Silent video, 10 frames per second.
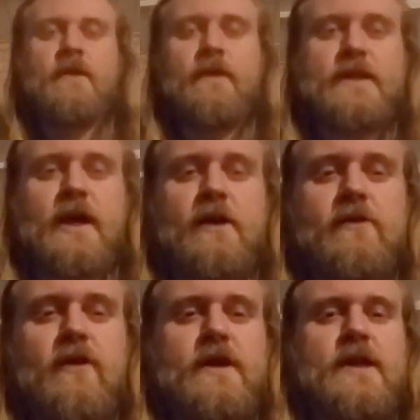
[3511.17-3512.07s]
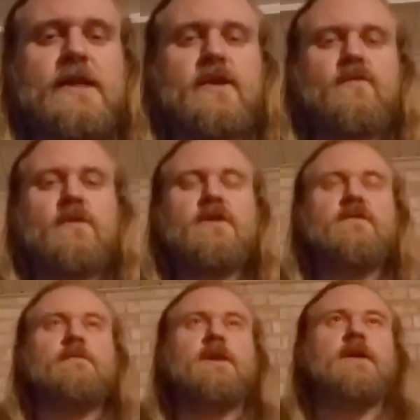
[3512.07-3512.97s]
The Tucker look doesn't work
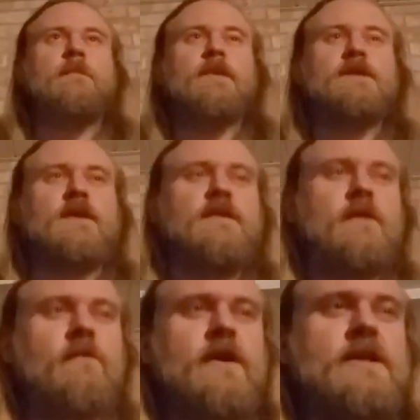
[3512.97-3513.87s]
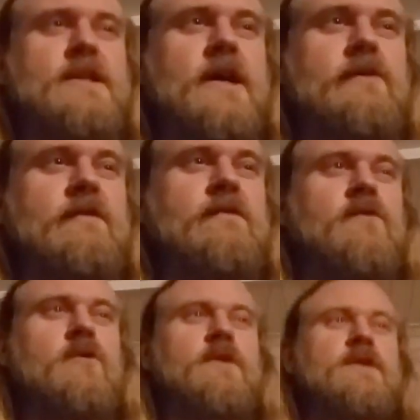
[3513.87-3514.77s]
for me, because I think what he's going
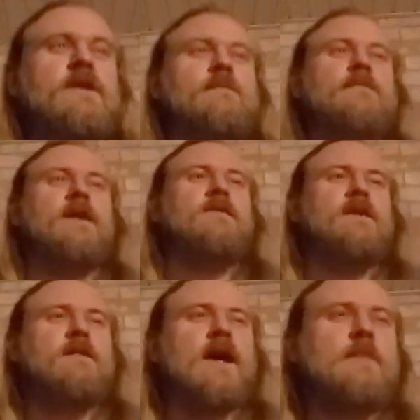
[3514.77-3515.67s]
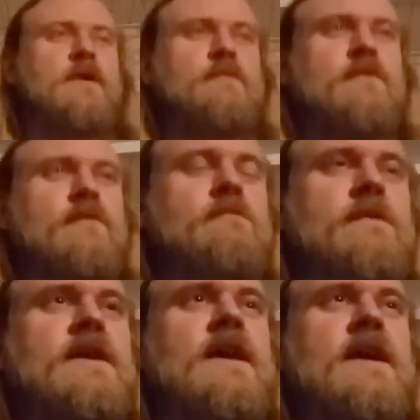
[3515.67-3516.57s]
for with it, and I think a lot of people,
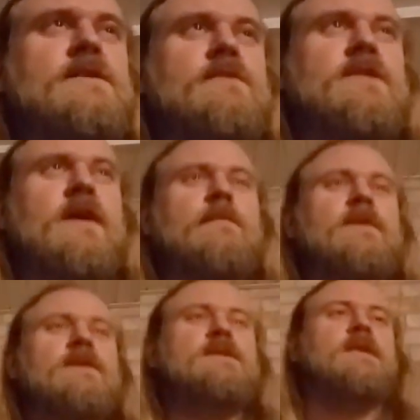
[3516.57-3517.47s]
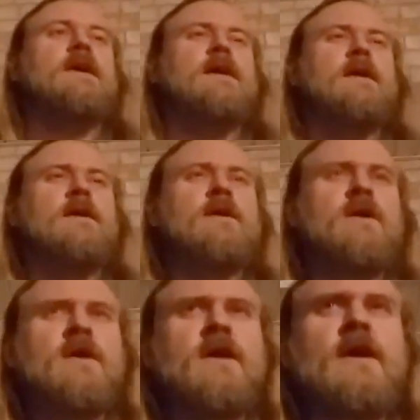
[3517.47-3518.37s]
it hits with them, is like,
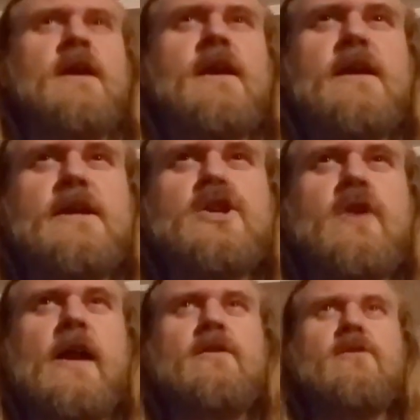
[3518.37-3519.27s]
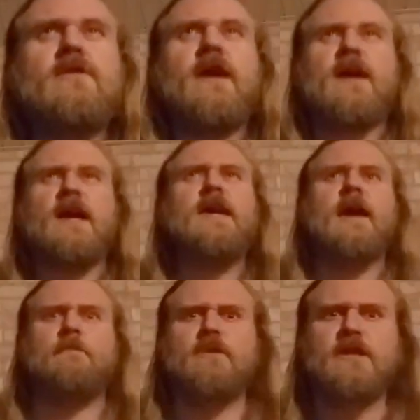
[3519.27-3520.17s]
he's trying to look like, I
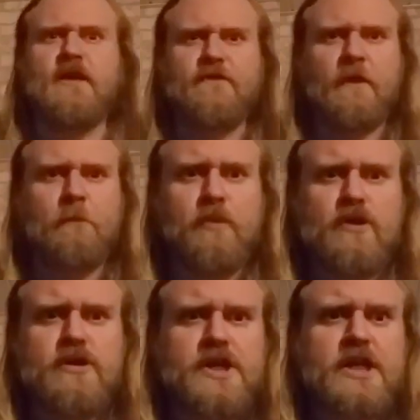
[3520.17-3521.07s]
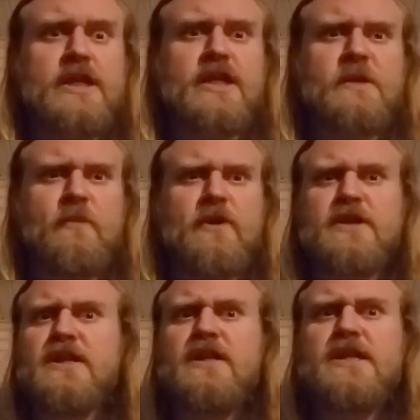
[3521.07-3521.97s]
can't believe the bullshit this
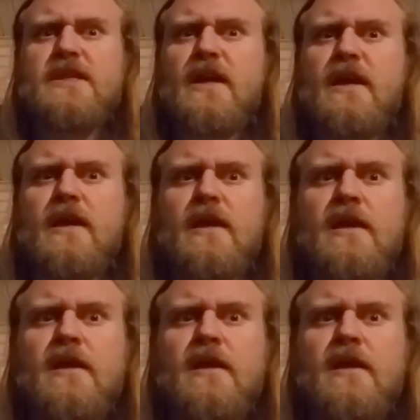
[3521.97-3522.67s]
person is saying.